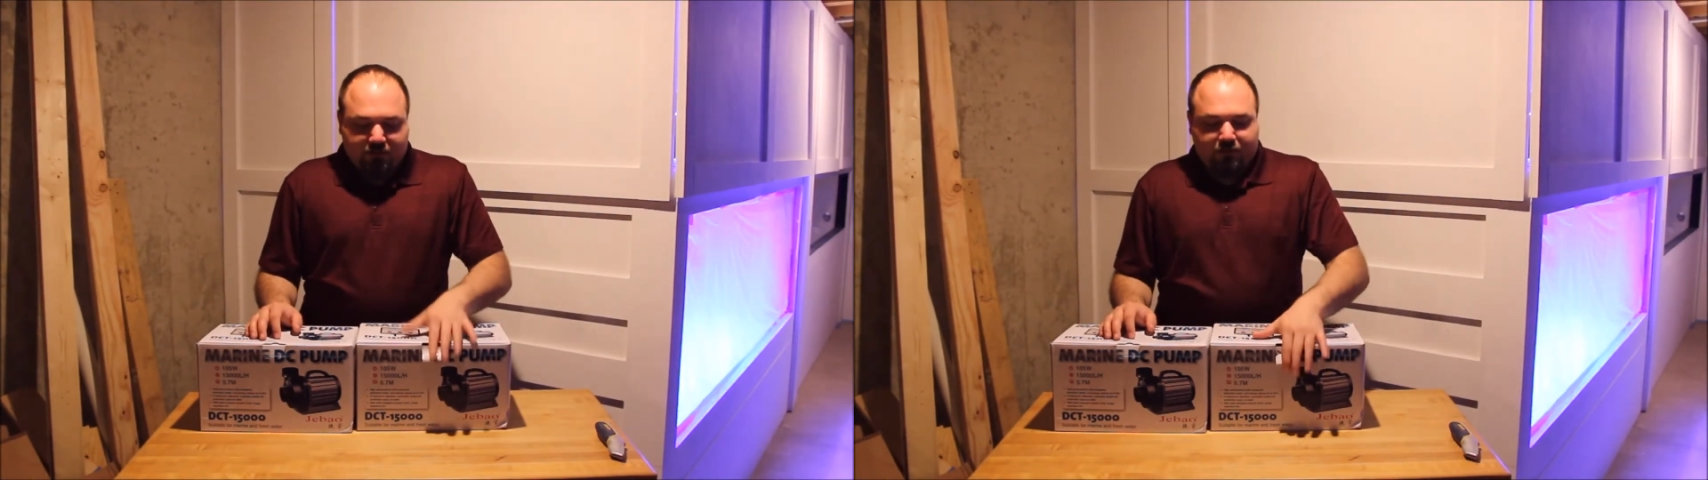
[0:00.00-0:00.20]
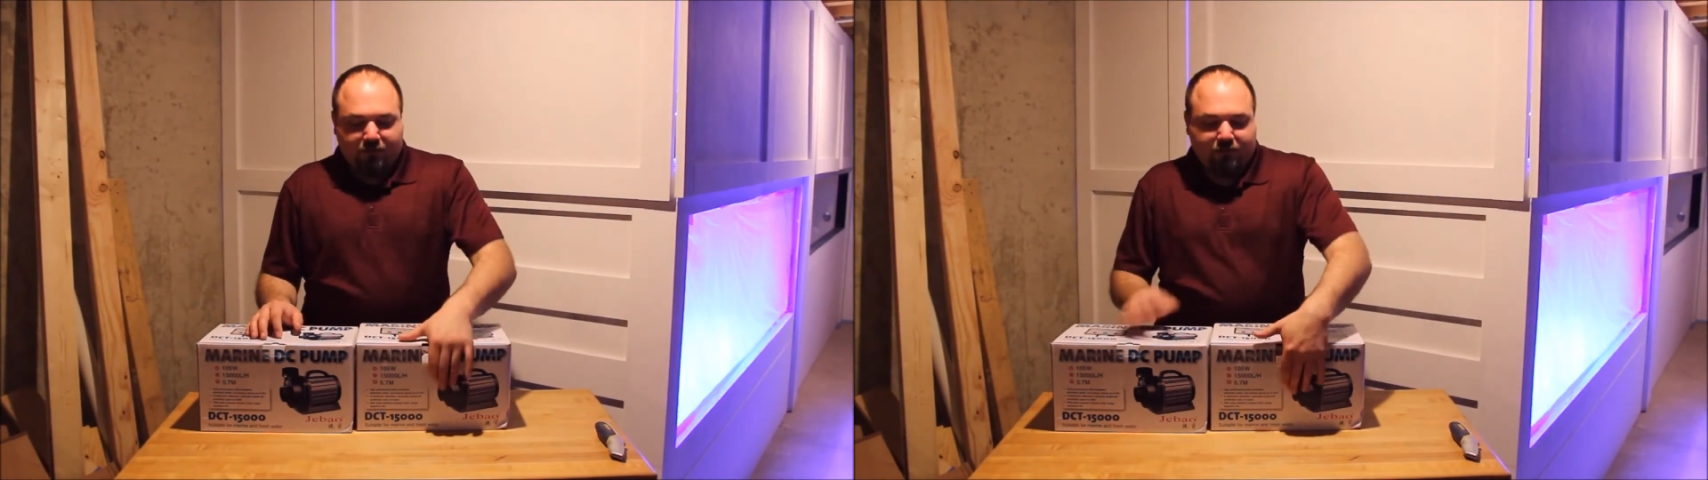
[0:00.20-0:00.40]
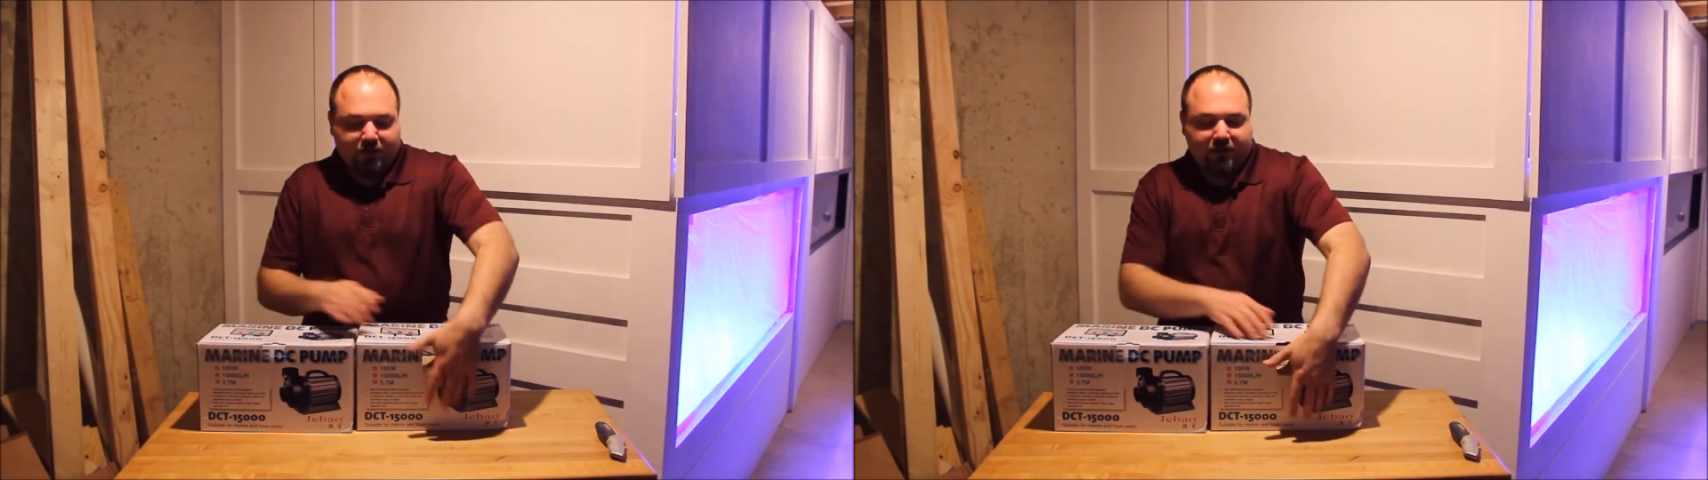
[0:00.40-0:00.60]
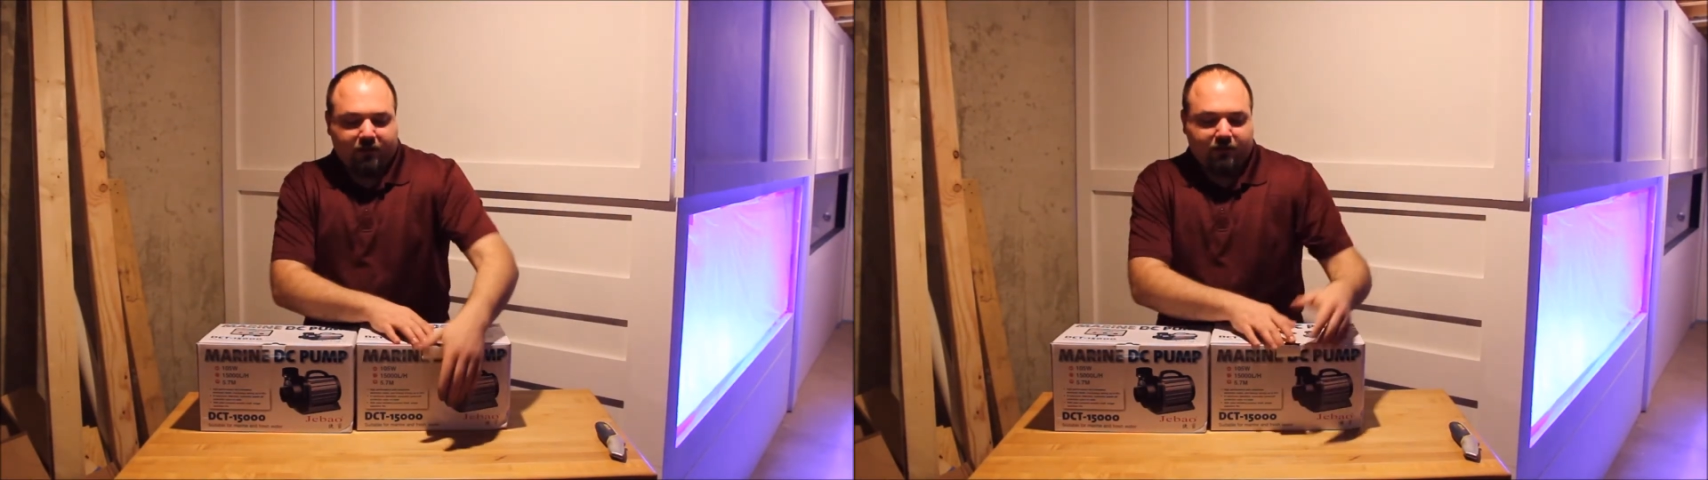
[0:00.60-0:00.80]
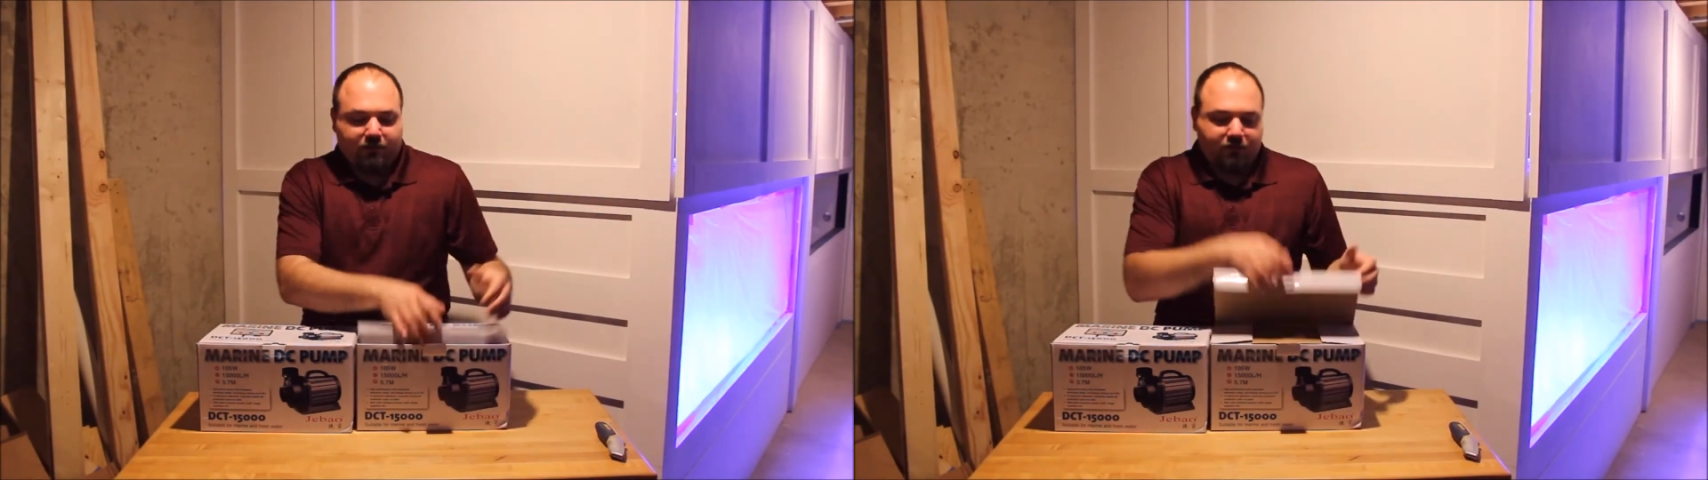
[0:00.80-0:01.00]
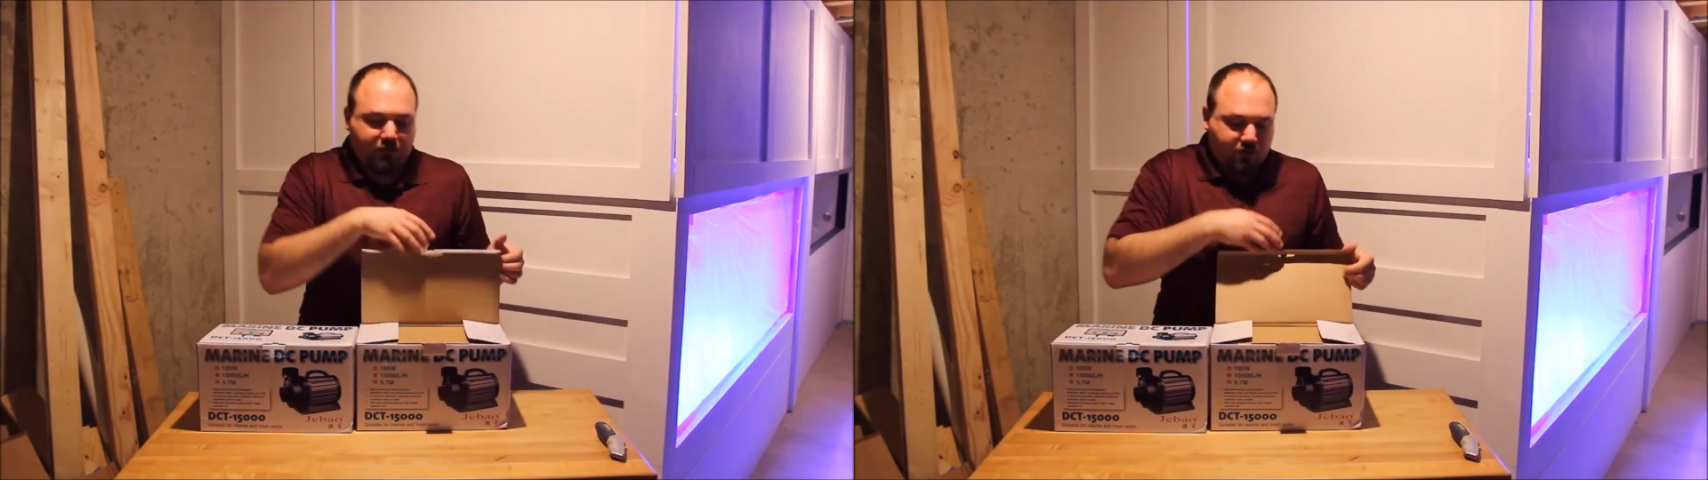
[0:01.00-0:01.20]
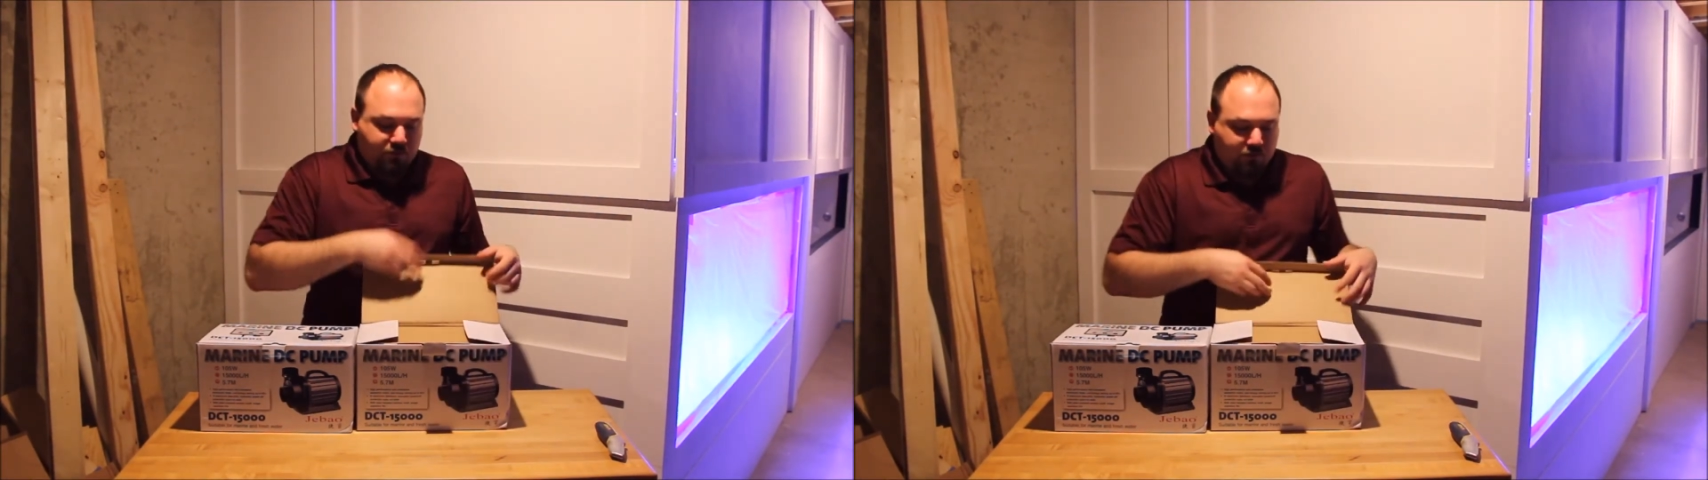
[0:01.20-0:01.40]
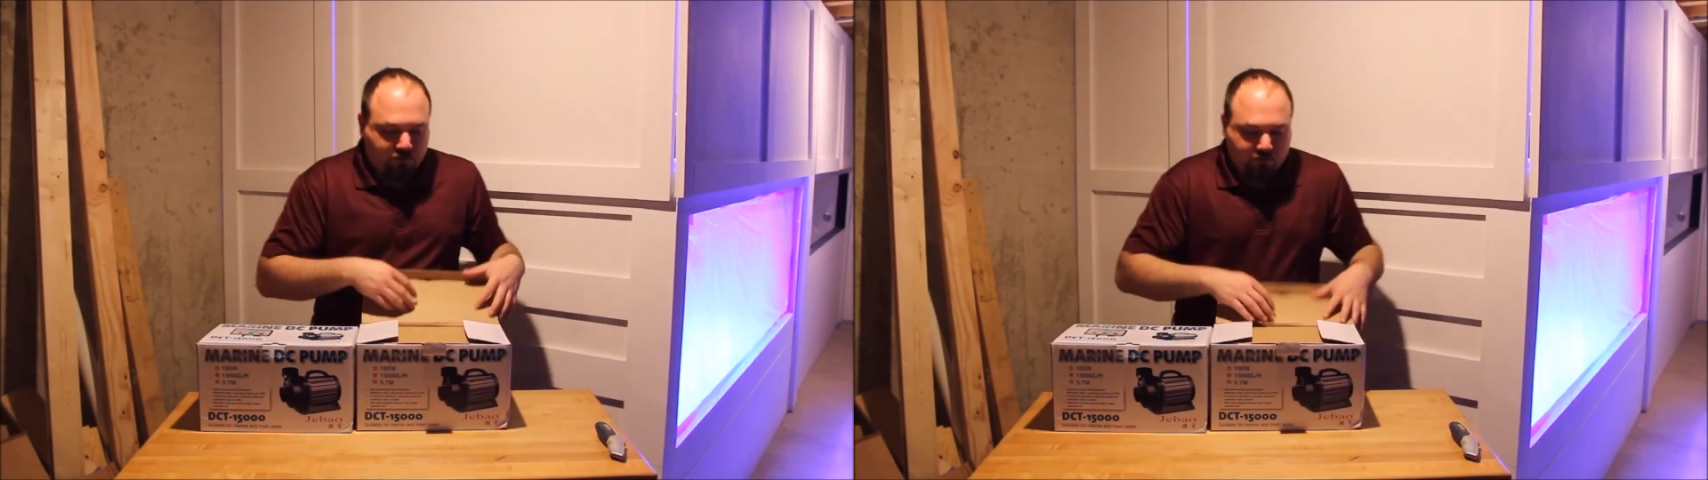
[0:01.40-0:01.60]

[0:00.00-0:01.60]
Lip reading: I'll go ahead, I'll pull